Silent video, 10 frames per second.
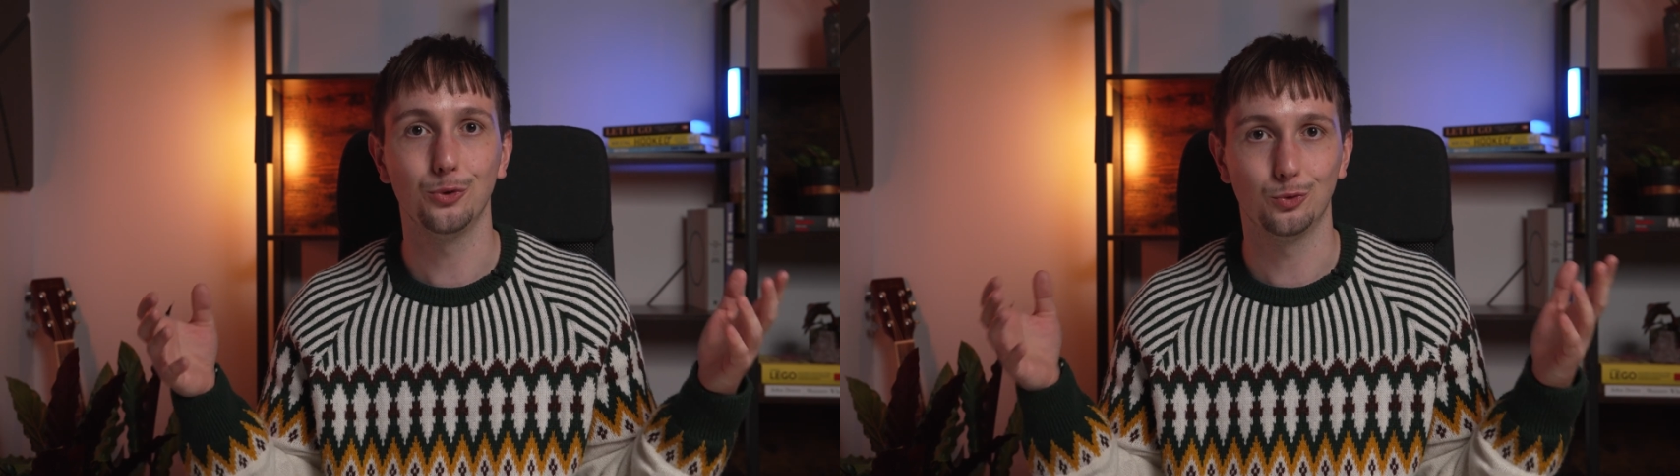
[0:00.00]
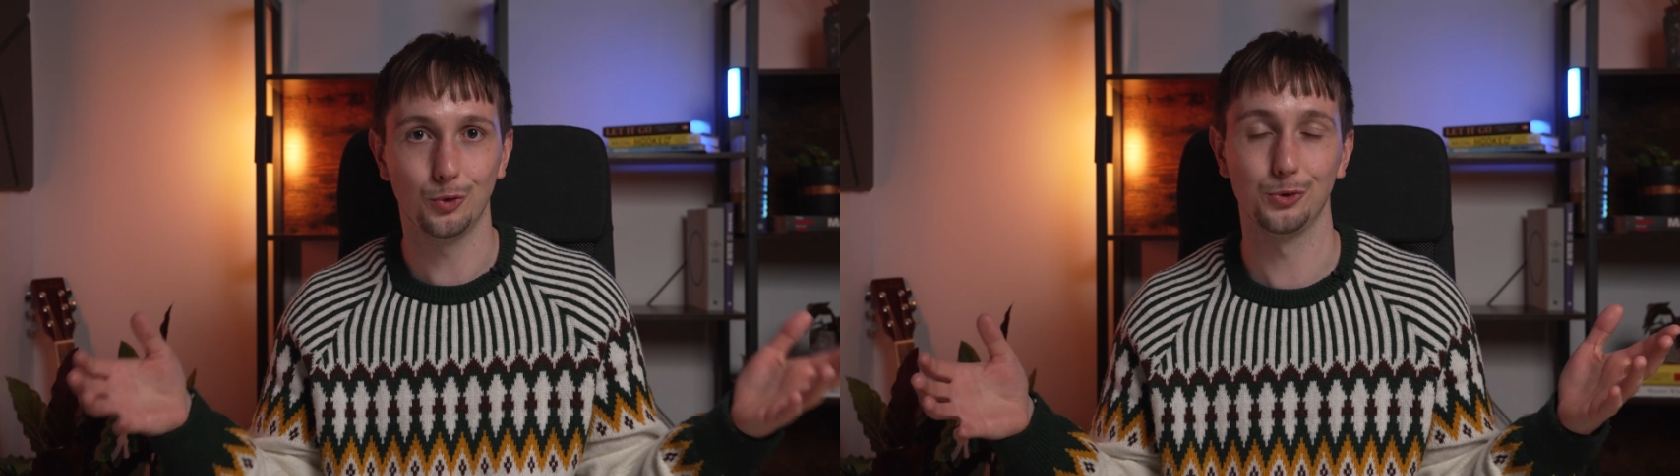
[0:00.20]

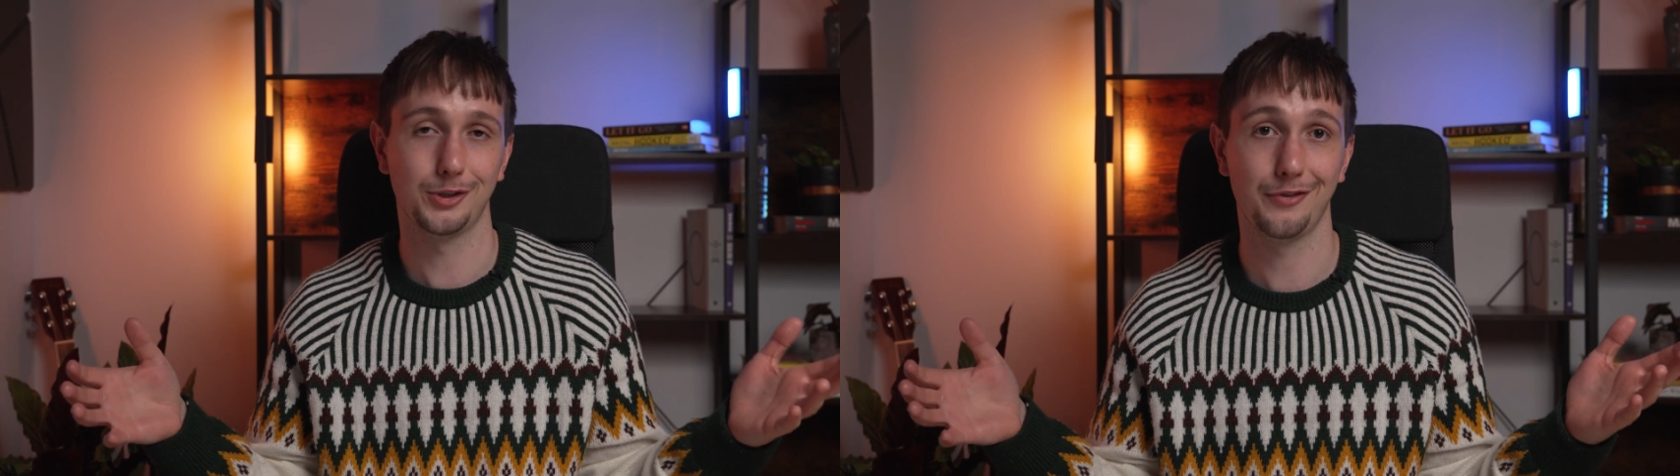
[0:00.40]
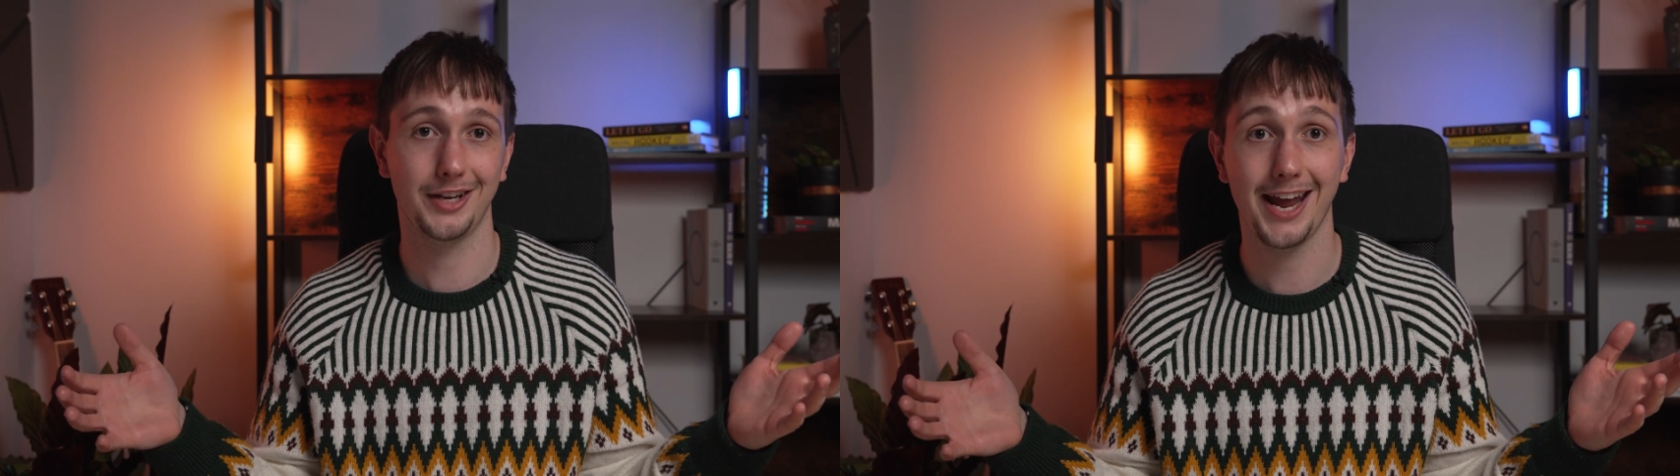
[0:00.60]
rules
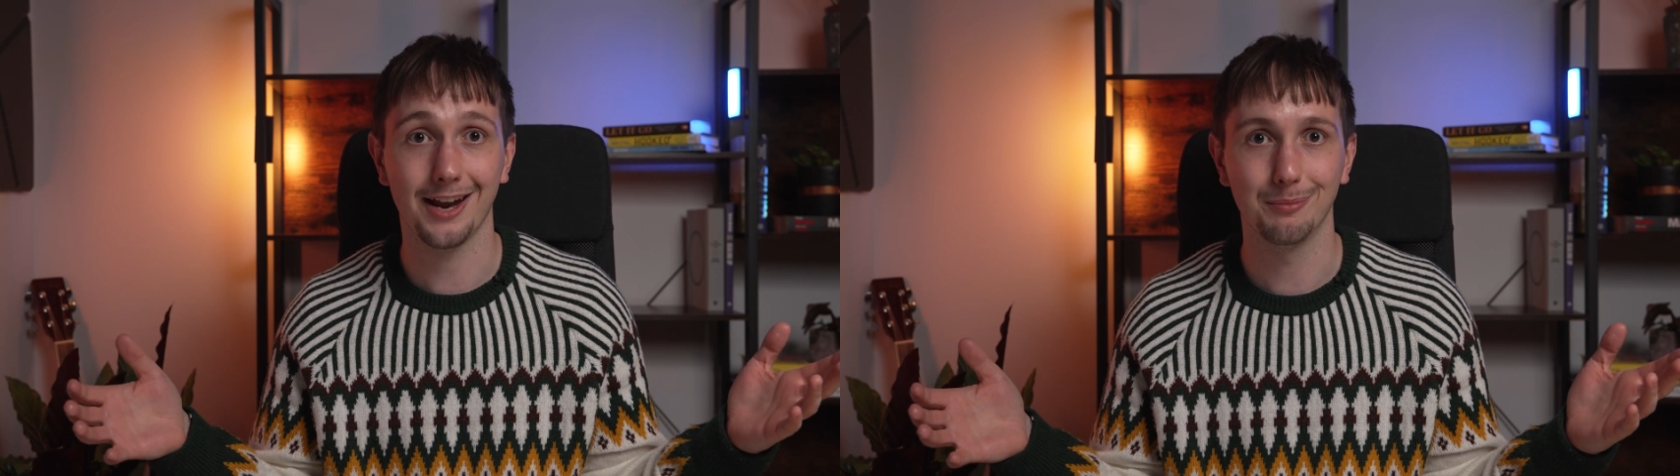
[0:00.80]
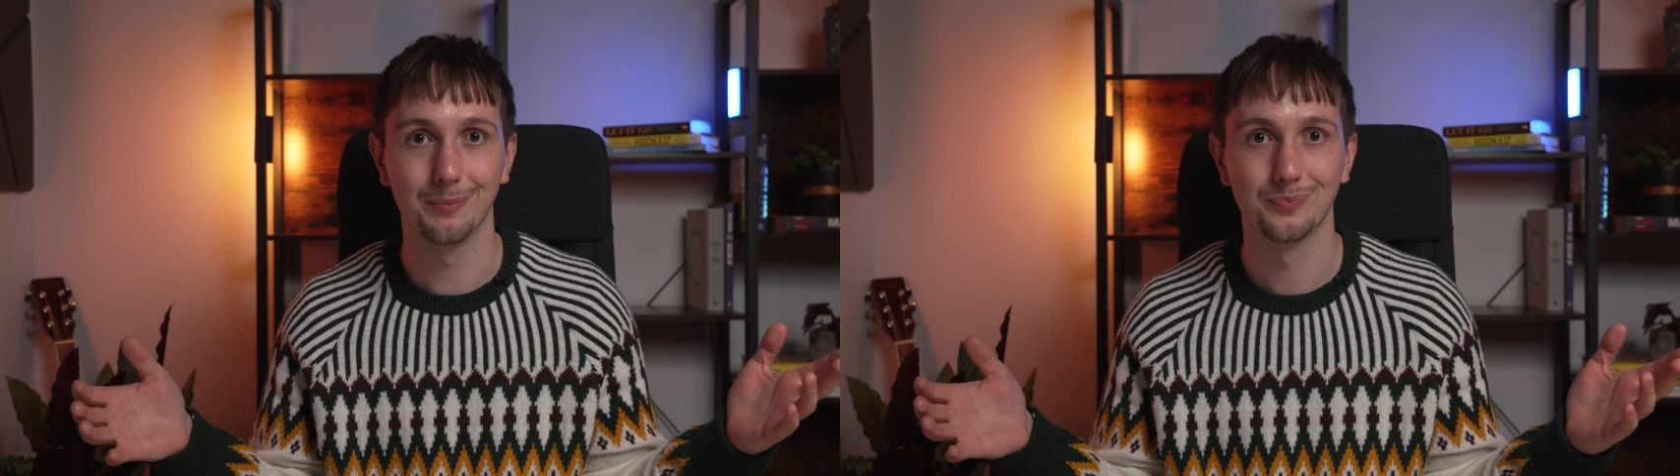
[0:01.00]
of the
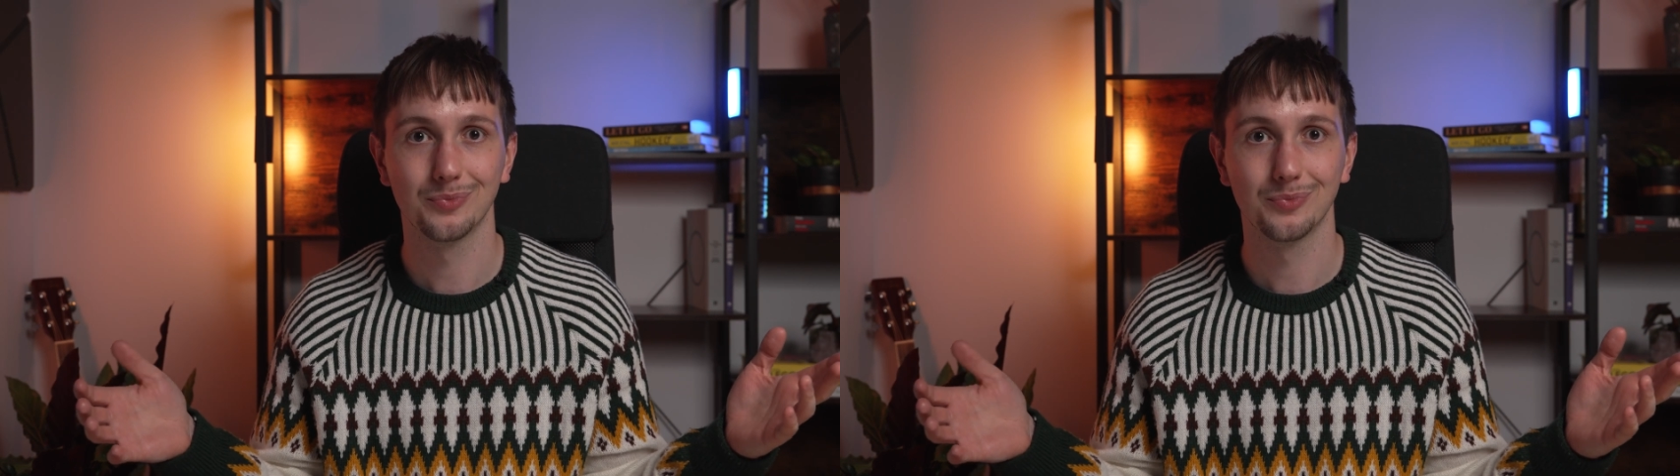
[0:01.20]
game.